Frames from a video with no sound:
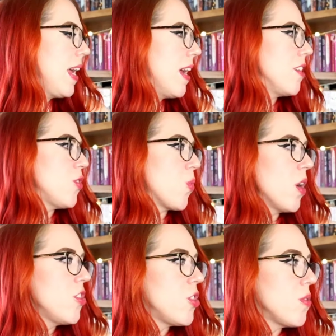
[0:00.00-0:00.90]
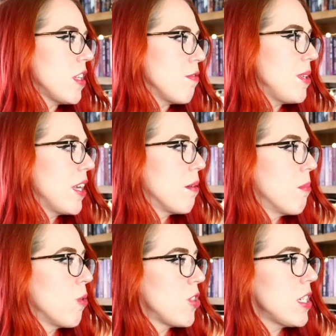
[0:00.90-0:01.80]
and you want to leave me
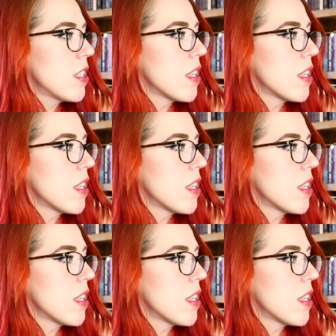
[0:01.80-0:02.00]
an emoji